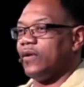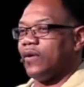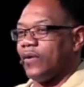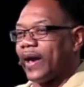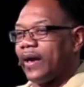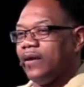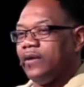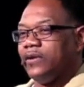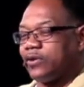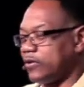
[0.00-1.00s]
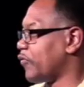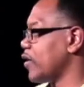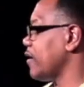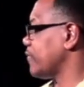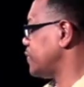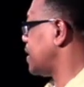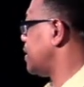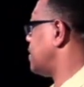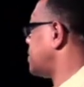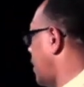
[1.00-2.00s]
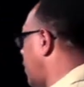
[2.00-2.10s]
Okay, so the free gifts was in here the whole